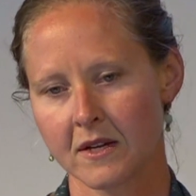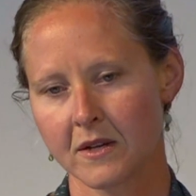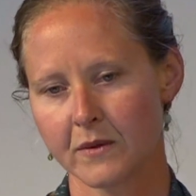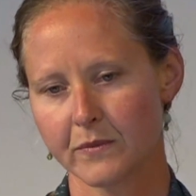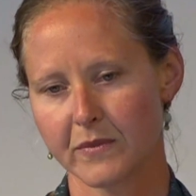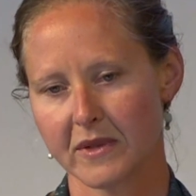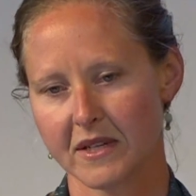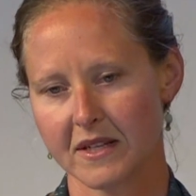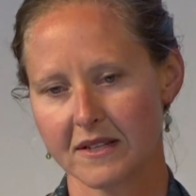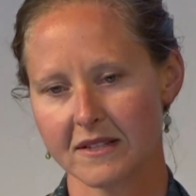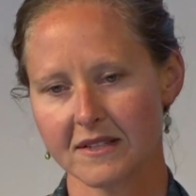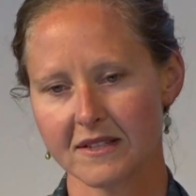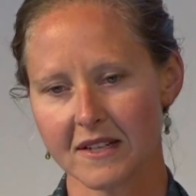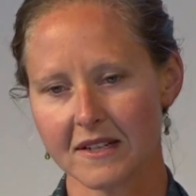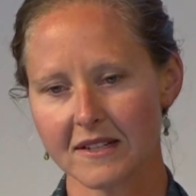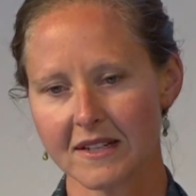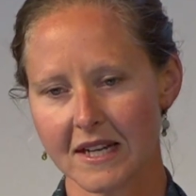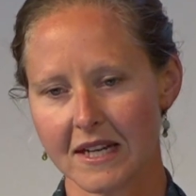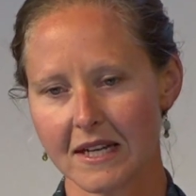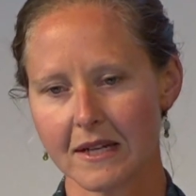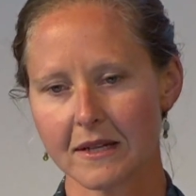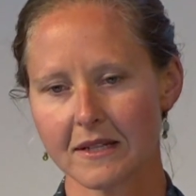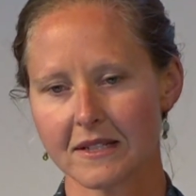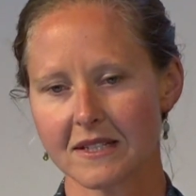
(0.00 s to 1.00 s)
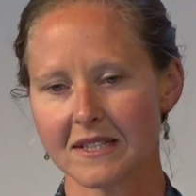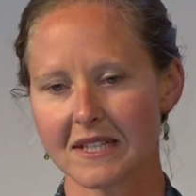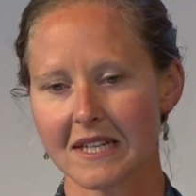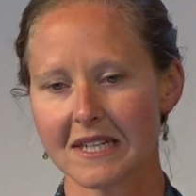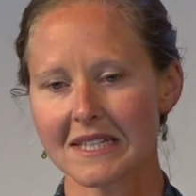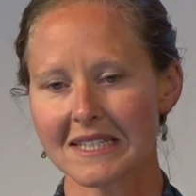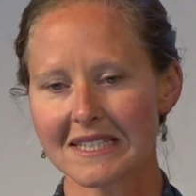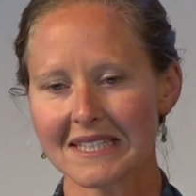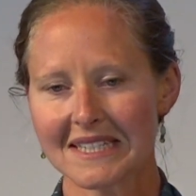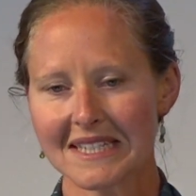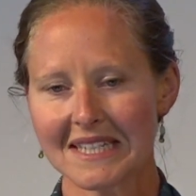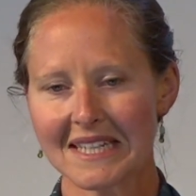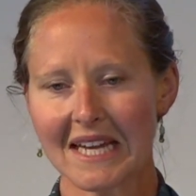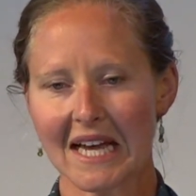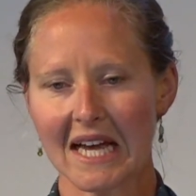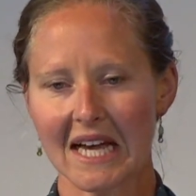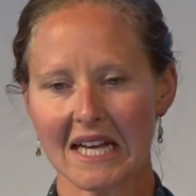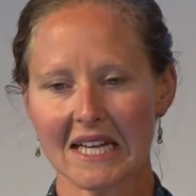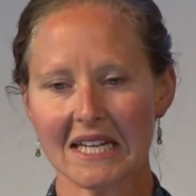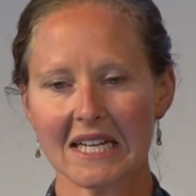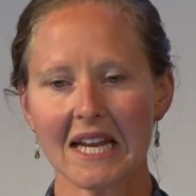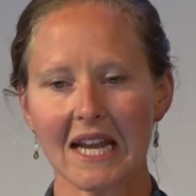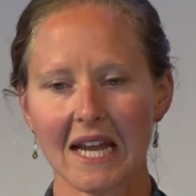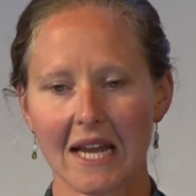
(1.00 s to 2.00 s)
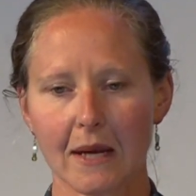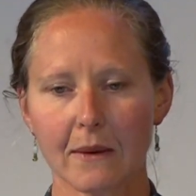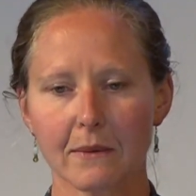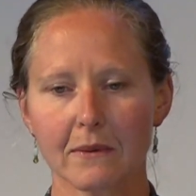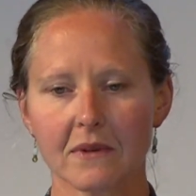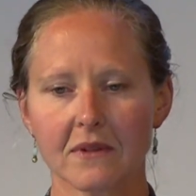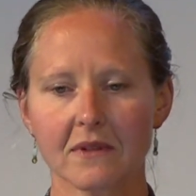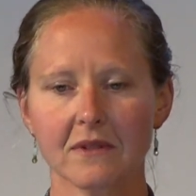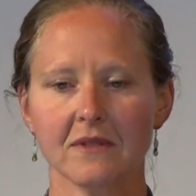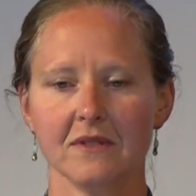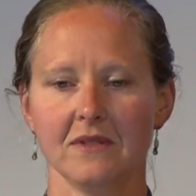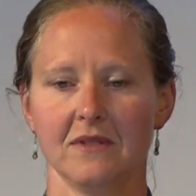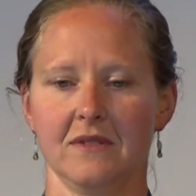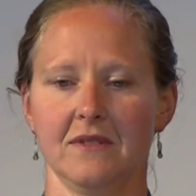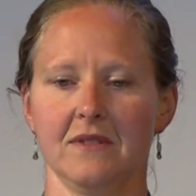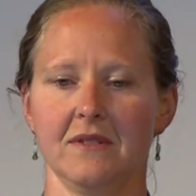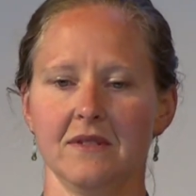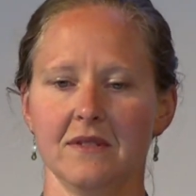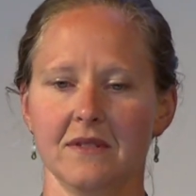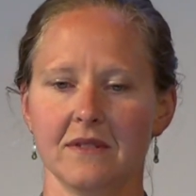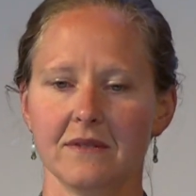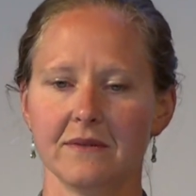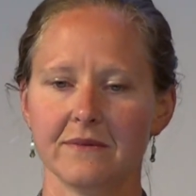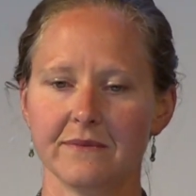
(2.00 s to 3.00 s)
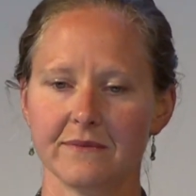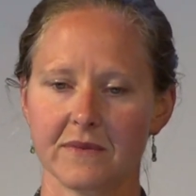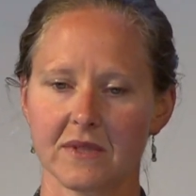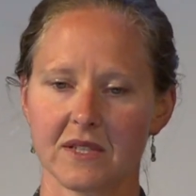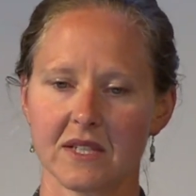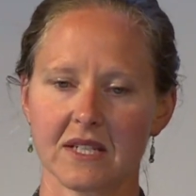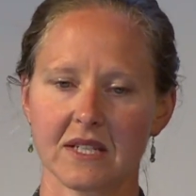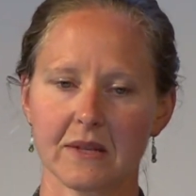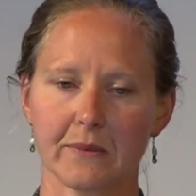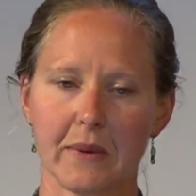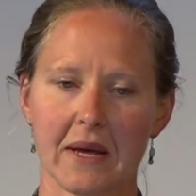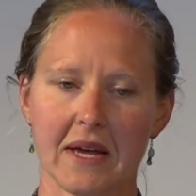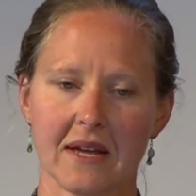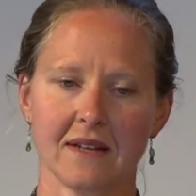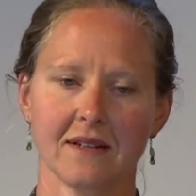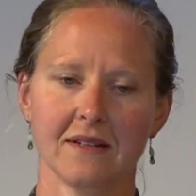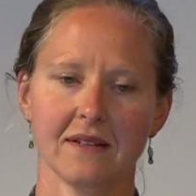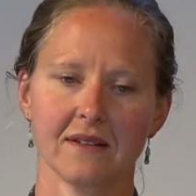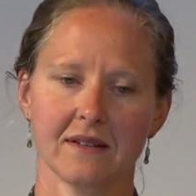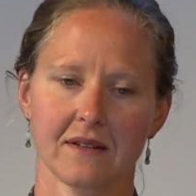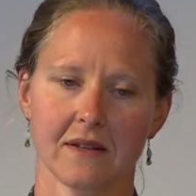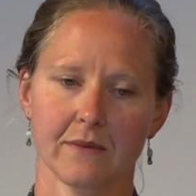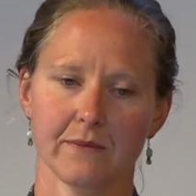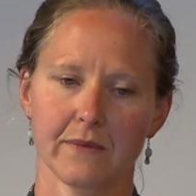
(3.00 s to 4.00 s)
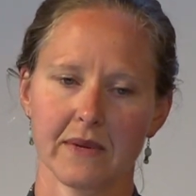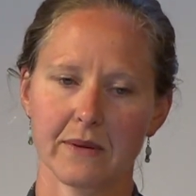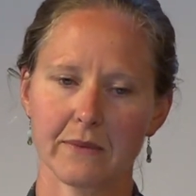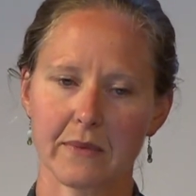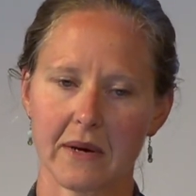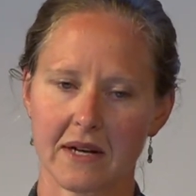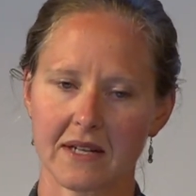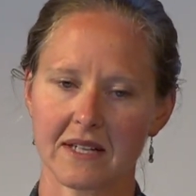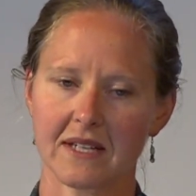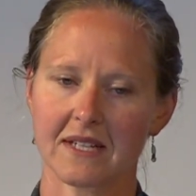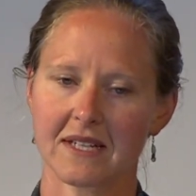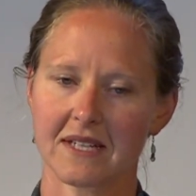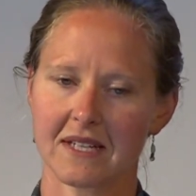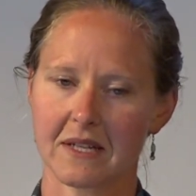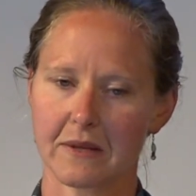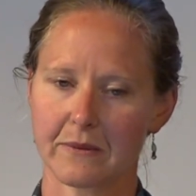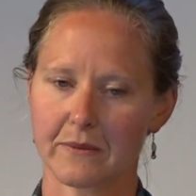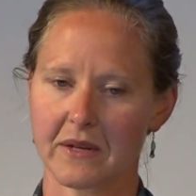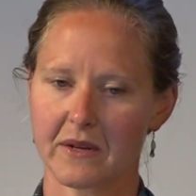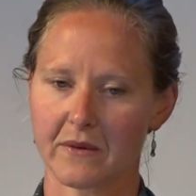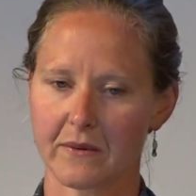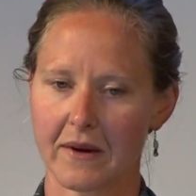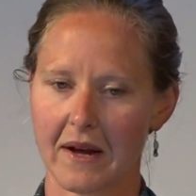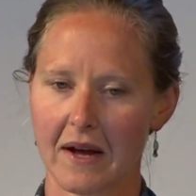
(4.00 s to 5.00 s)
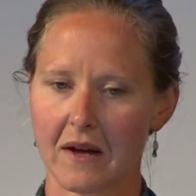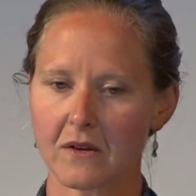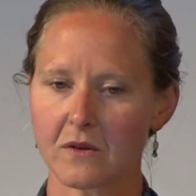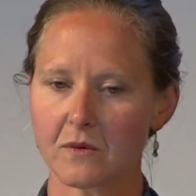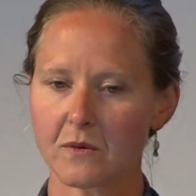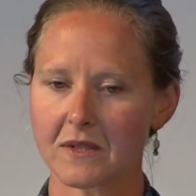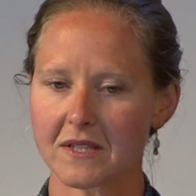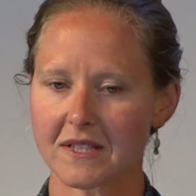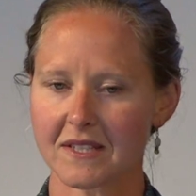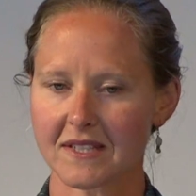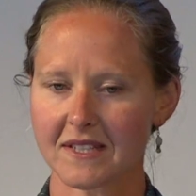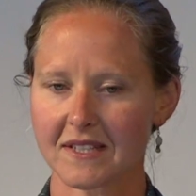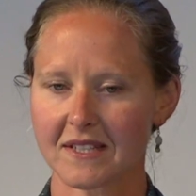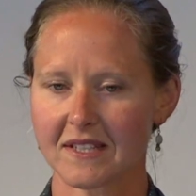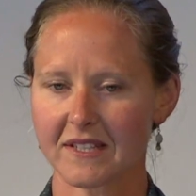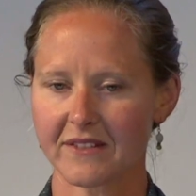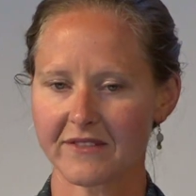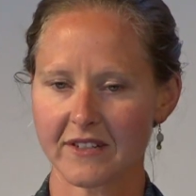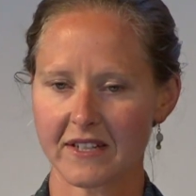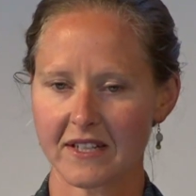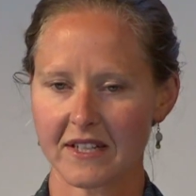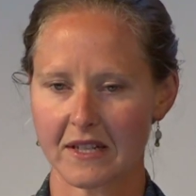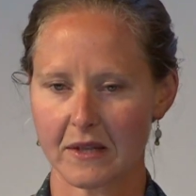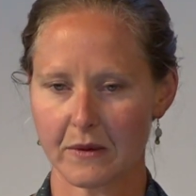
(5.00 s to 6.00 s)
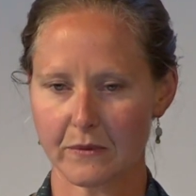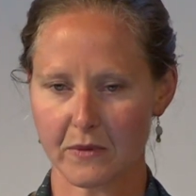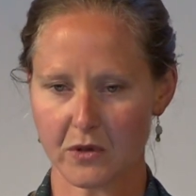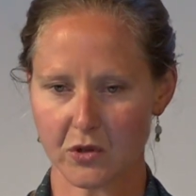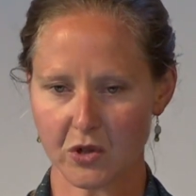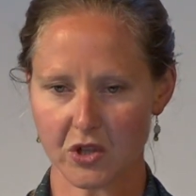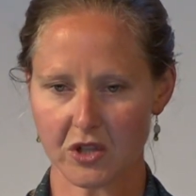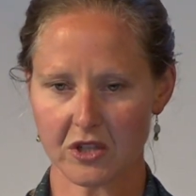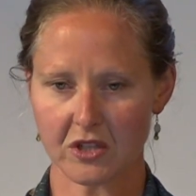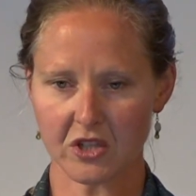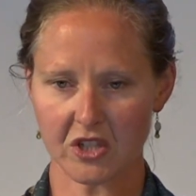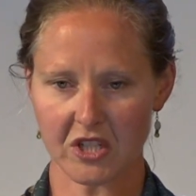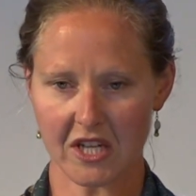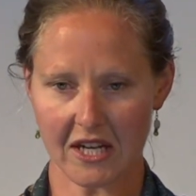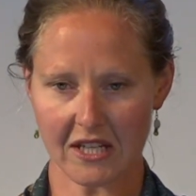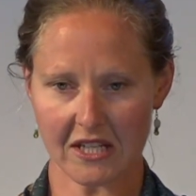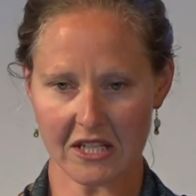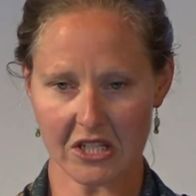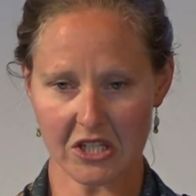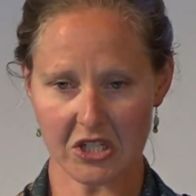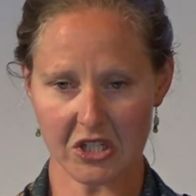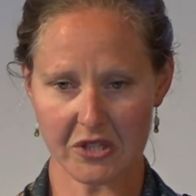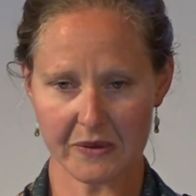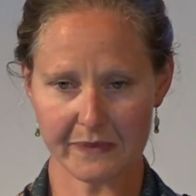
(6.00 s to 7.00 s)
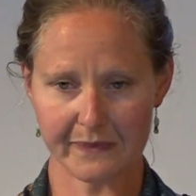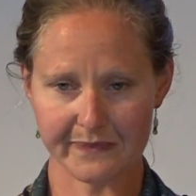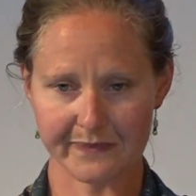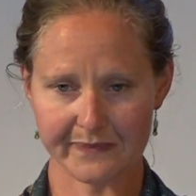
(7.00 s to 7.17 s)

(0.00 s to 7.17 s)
Being suddenly unable to depend on my body to get me around was a significant emotional challenge.